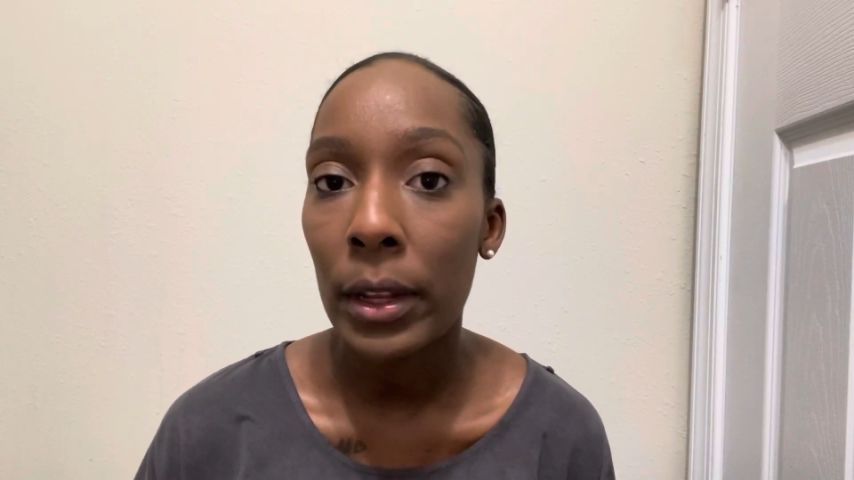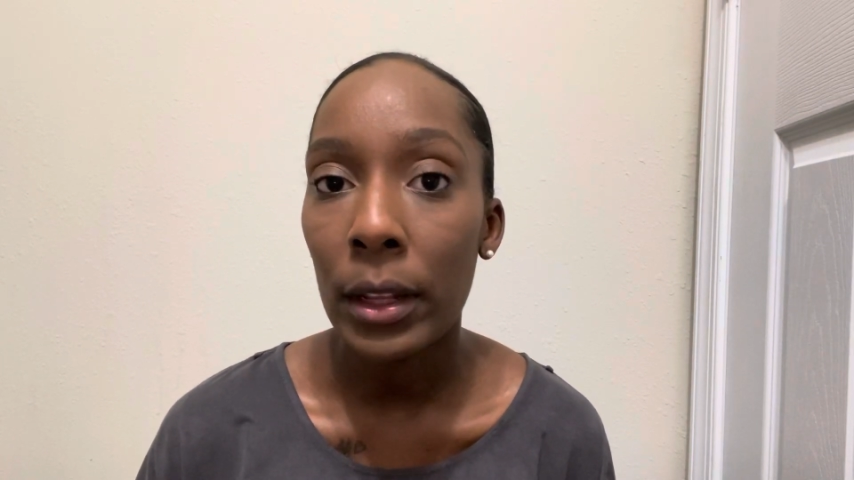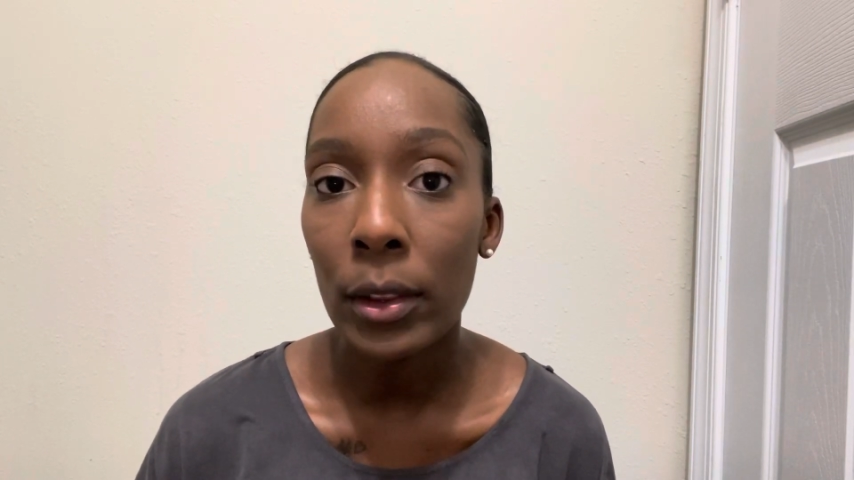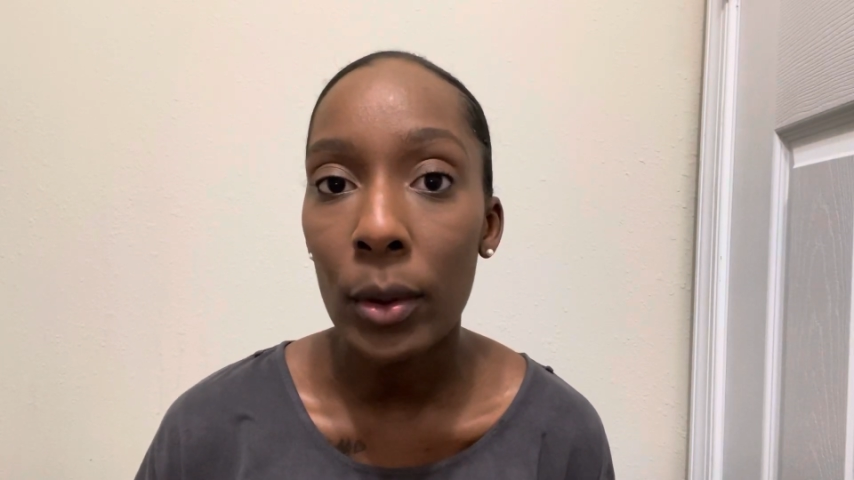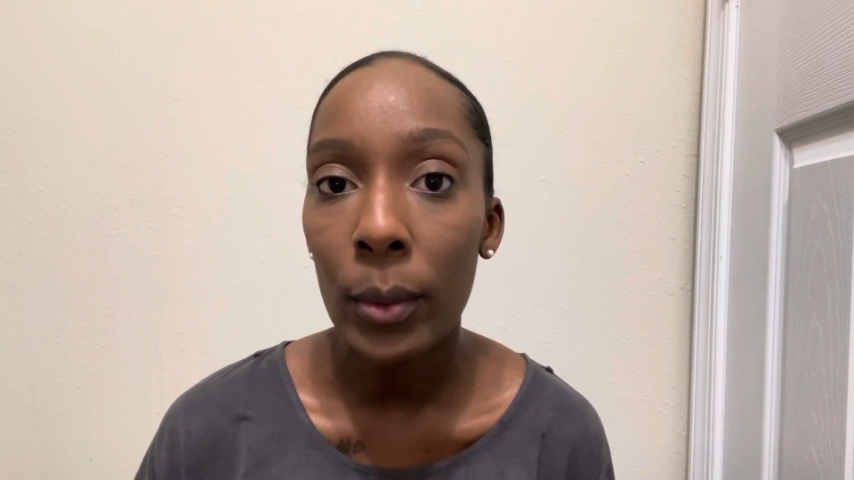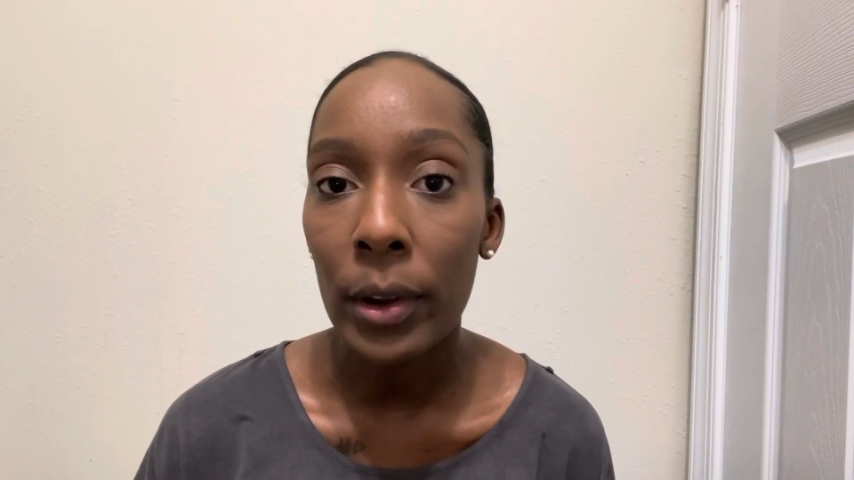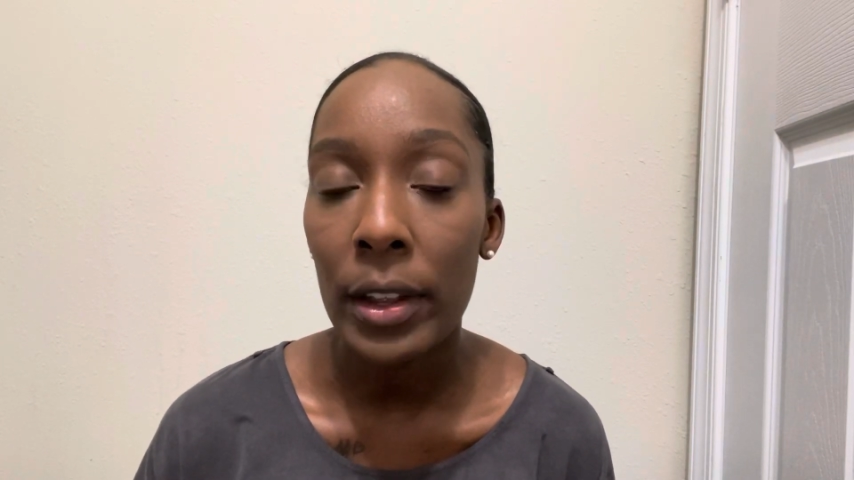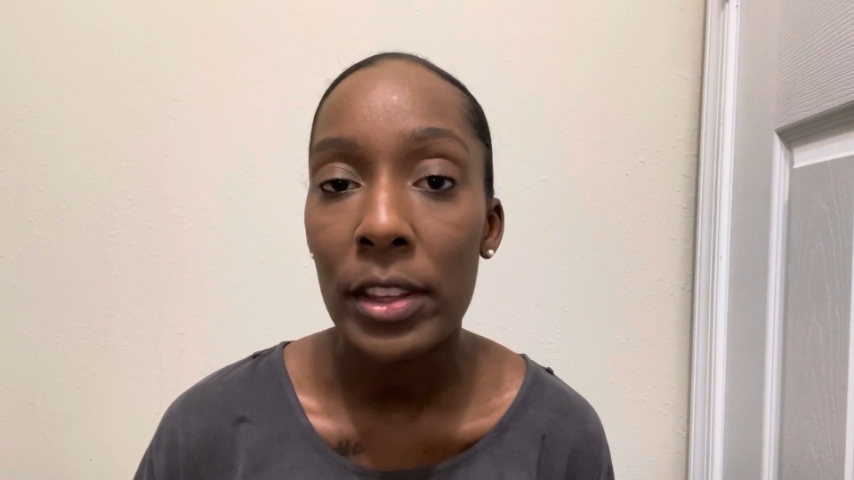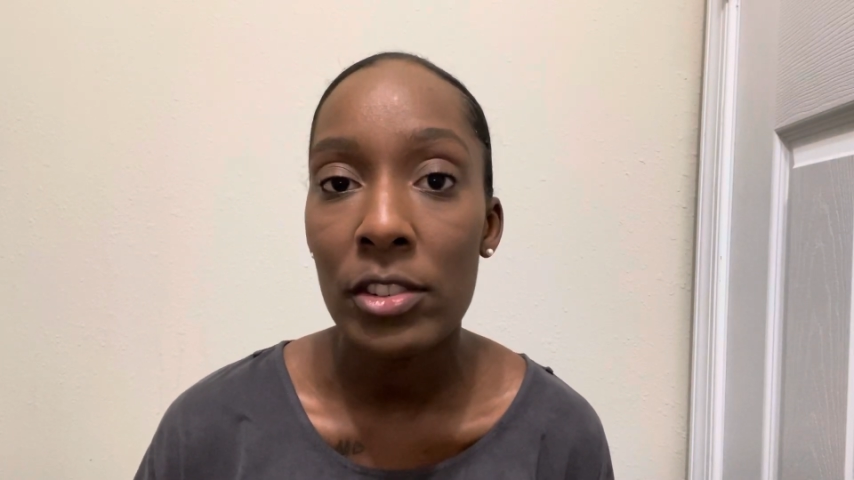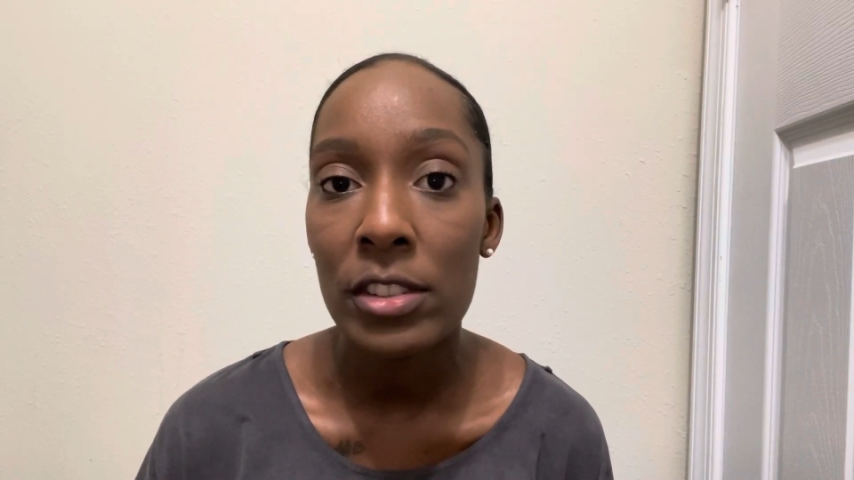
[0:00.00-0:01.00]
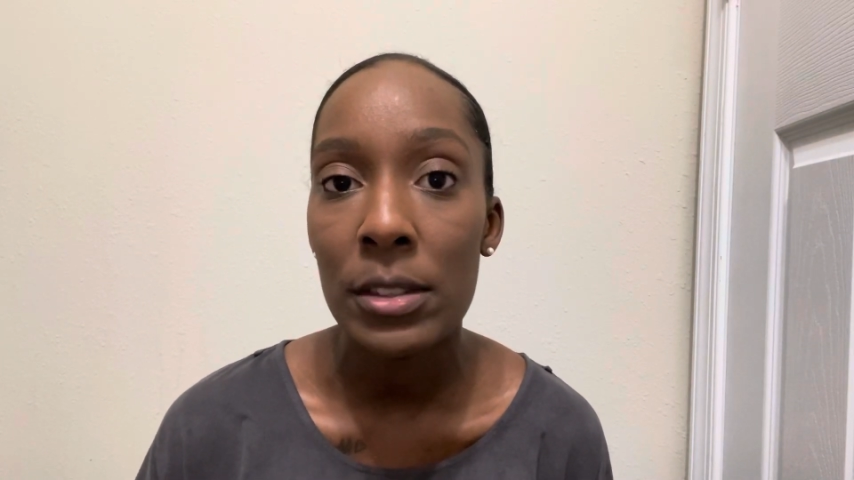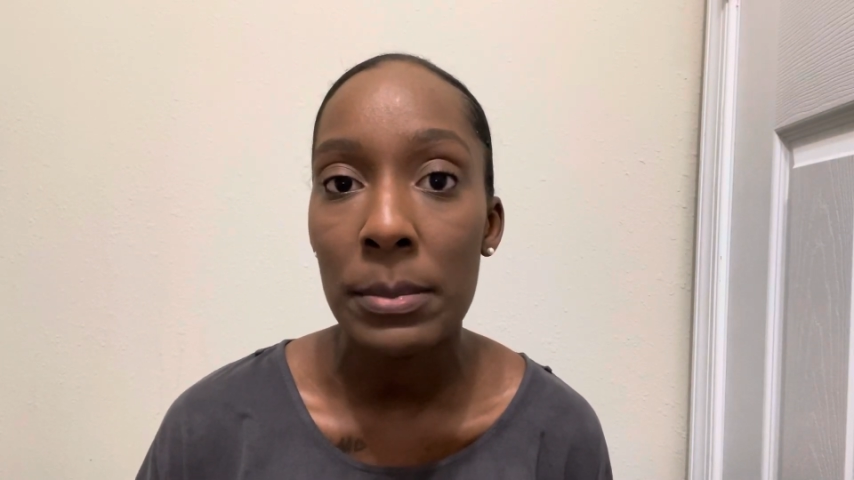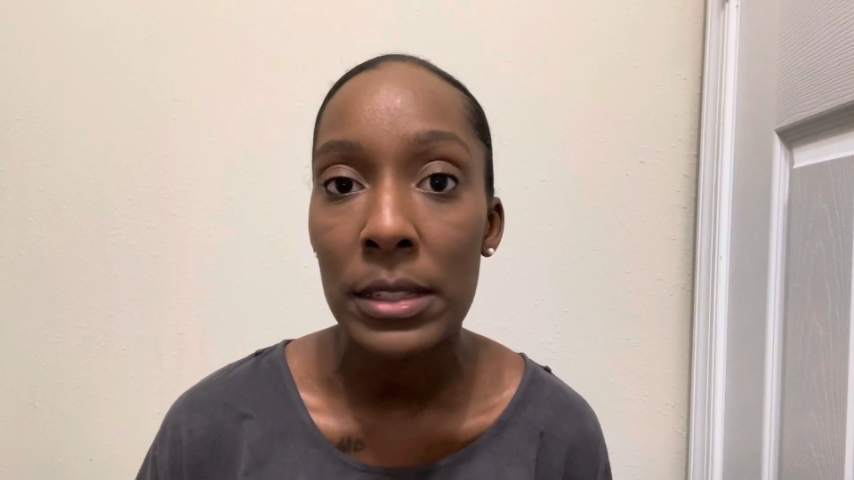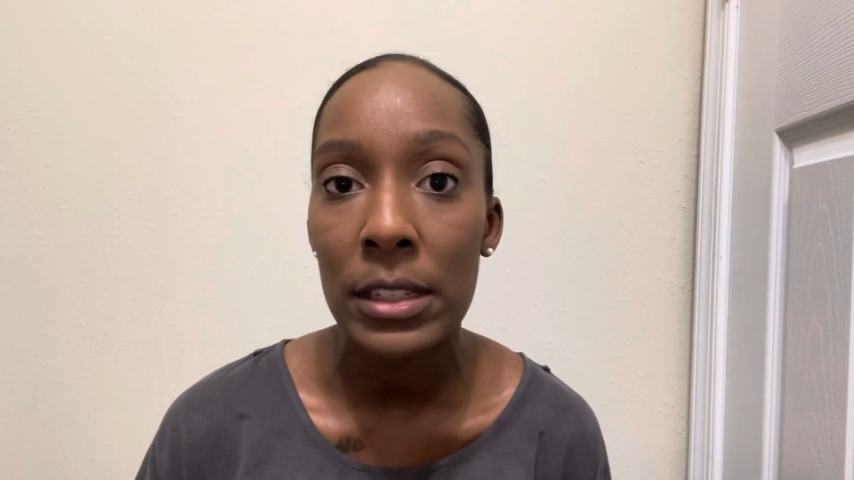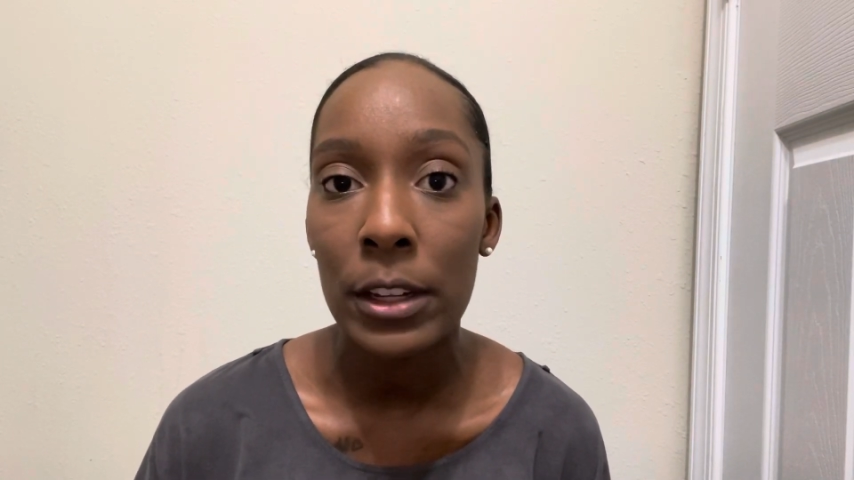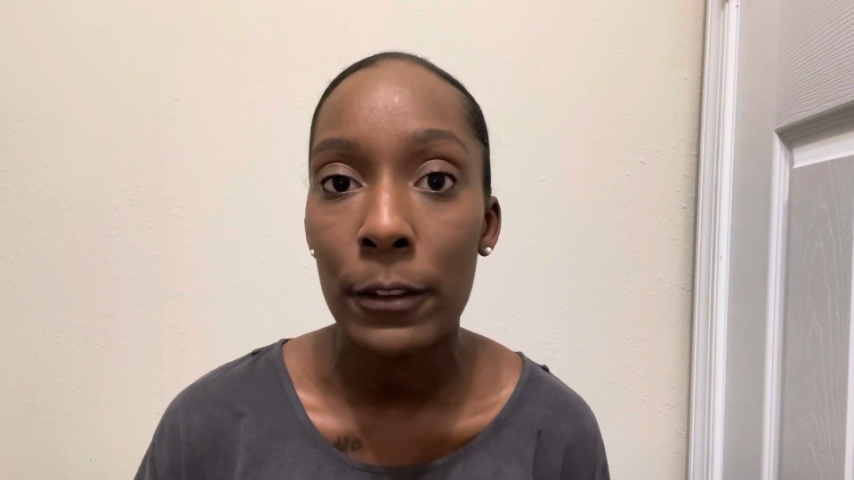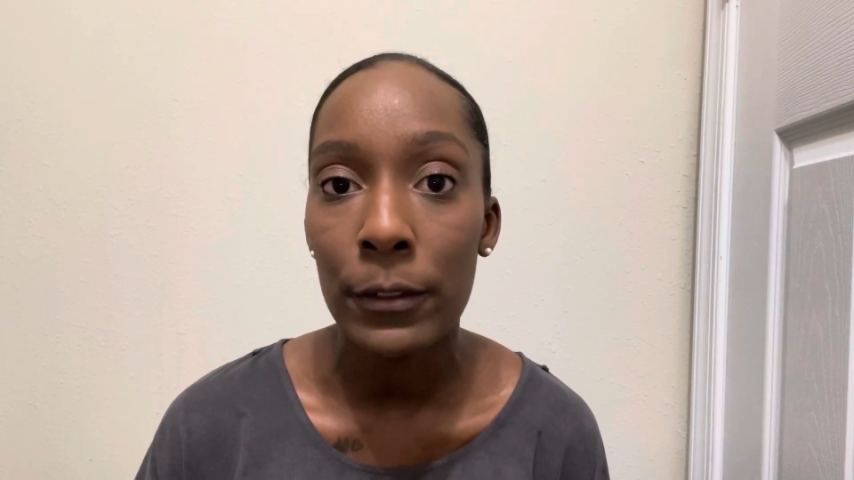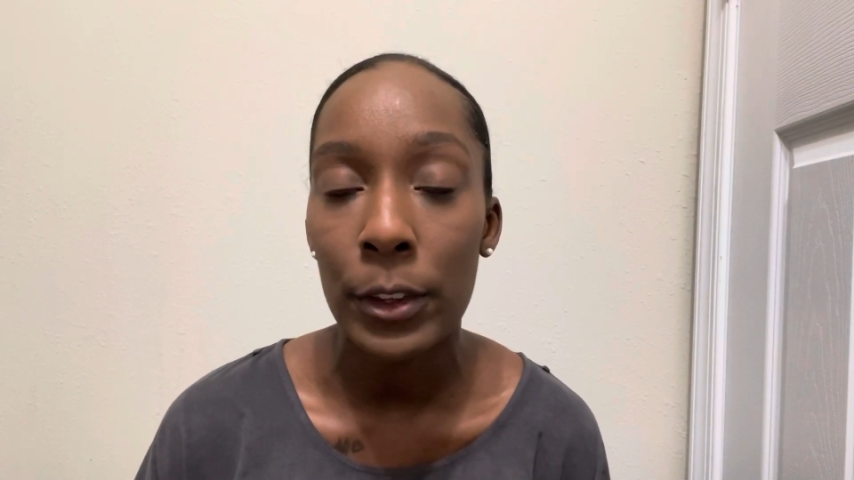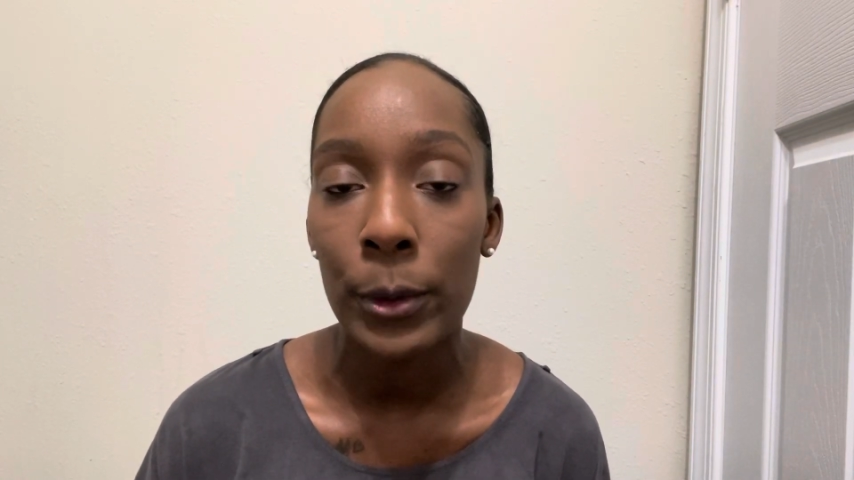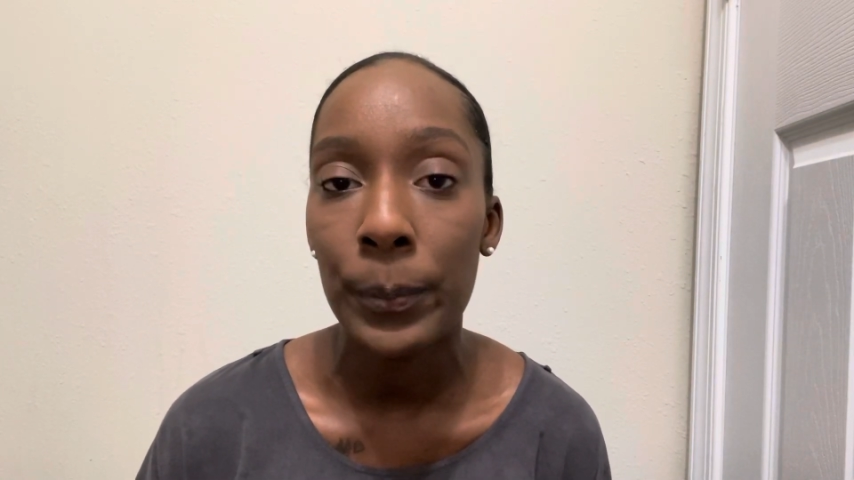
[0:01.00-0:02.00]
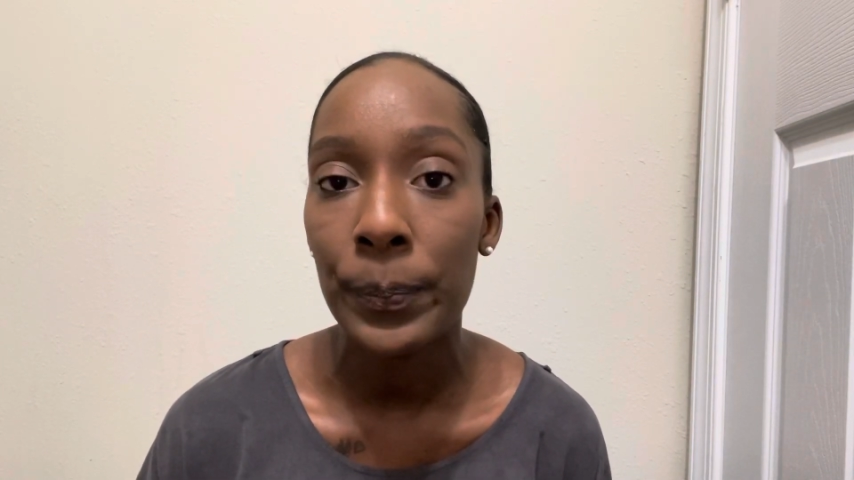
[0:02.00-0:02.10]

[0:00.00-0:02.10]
and lower and they're just missing a few.